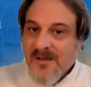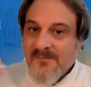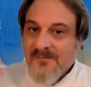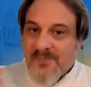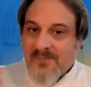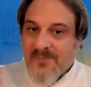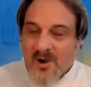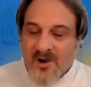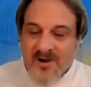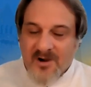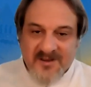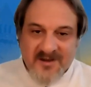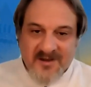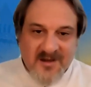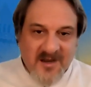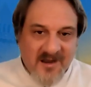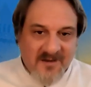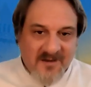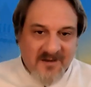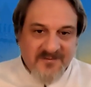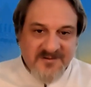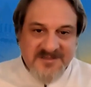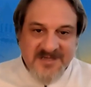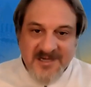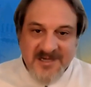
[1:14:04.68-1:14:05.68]
part of the
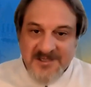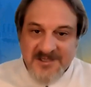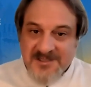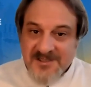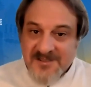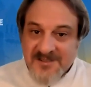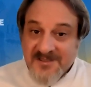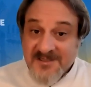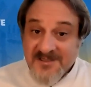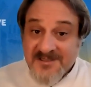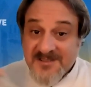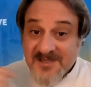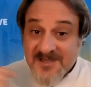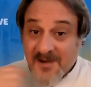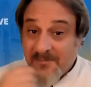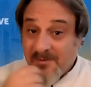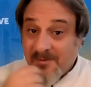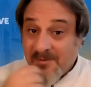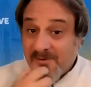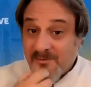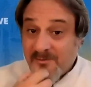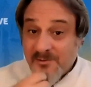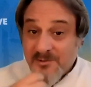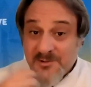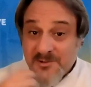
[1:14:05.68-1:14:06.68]
conversation this
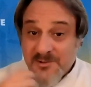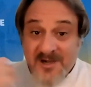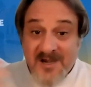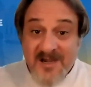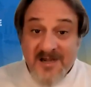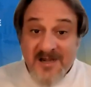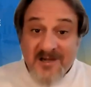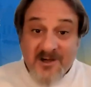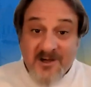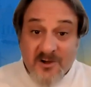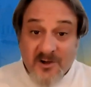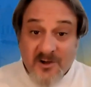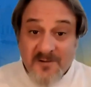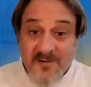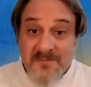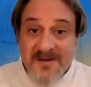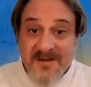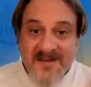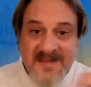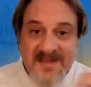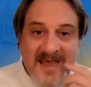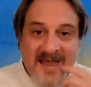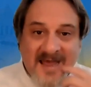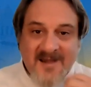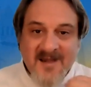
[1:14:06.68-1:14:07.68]
summer through training could be
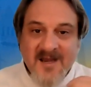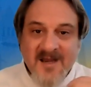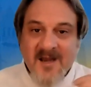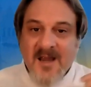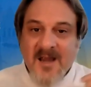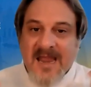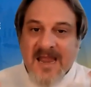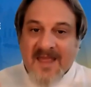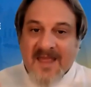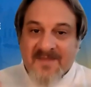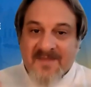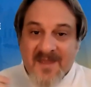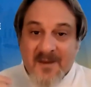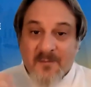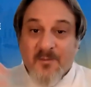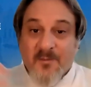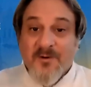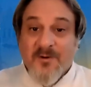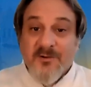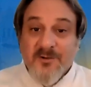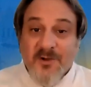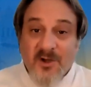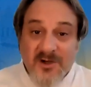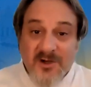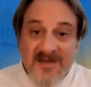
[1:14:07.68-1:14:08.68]
that, and then
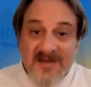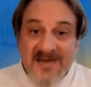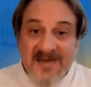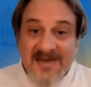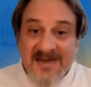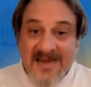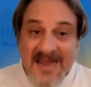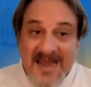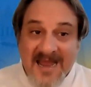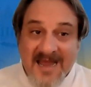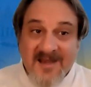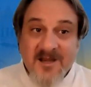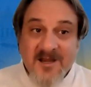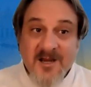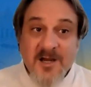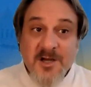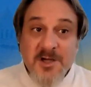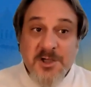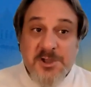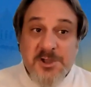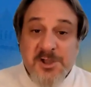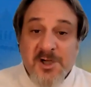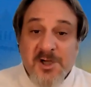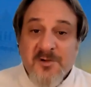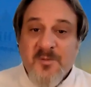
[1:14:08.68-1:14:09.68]
we're looking at
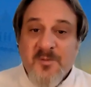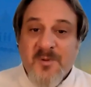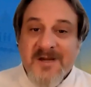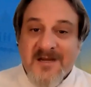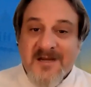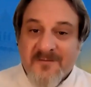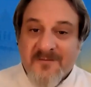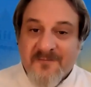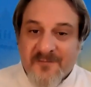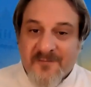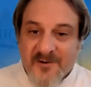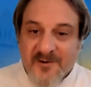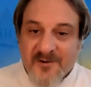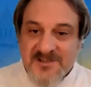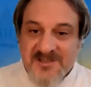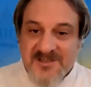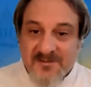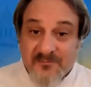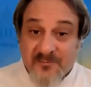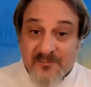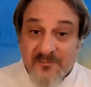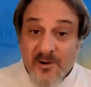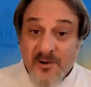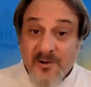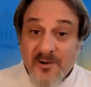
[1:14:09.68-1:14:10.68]
should we convert
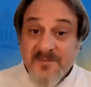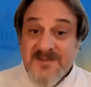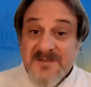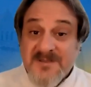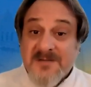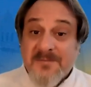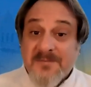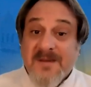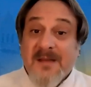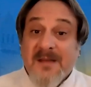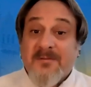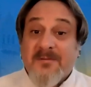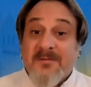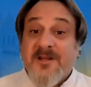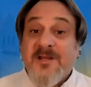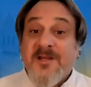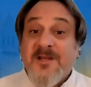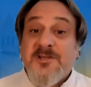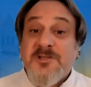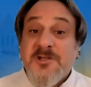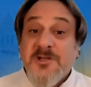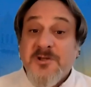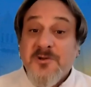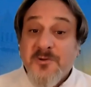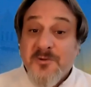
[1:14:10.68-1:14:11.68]
some rooms to be able to
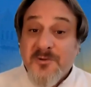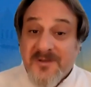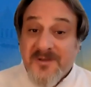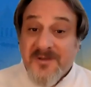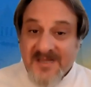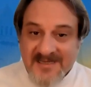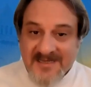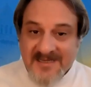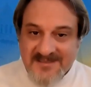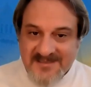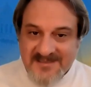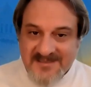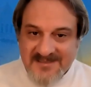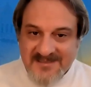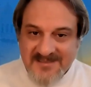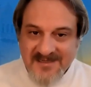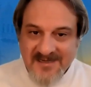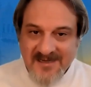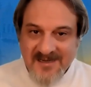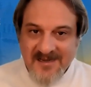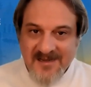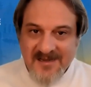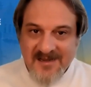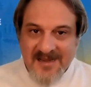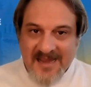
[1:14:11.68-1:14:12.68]
do this
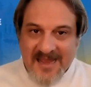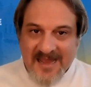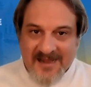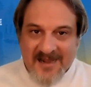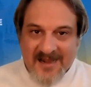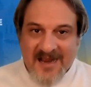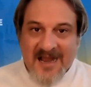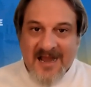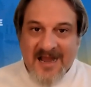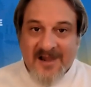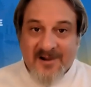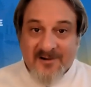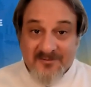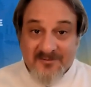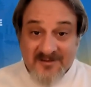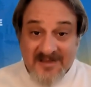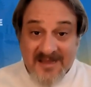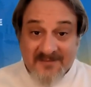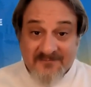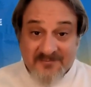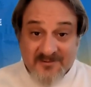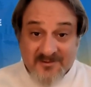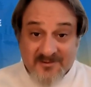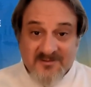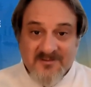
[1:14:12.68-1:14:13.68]
at a higher
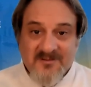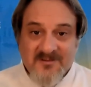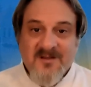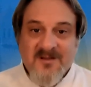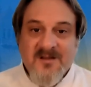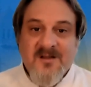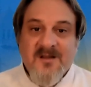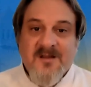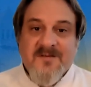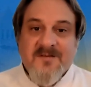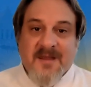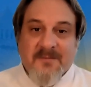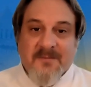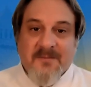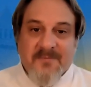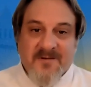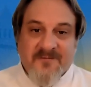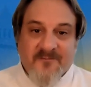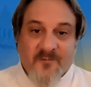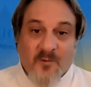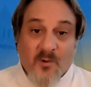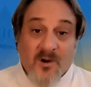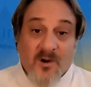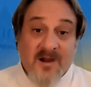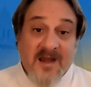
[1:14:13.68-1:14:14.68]
level than
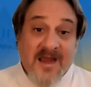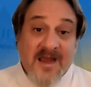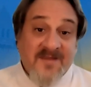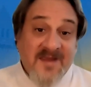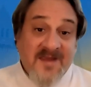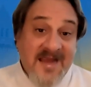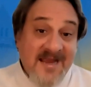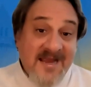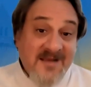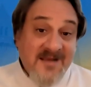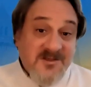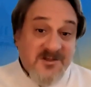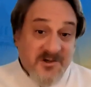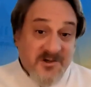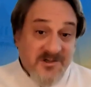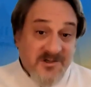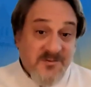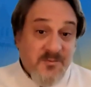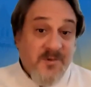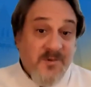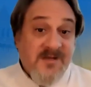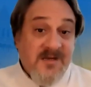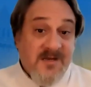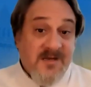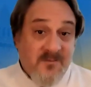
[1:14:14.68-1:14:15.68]
before. And the answer is
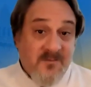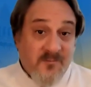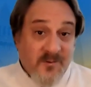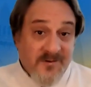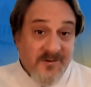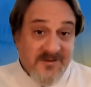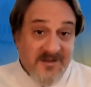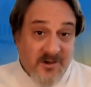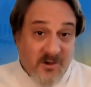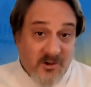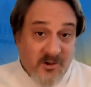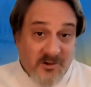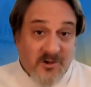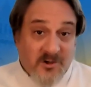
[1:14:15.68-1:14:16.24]
with the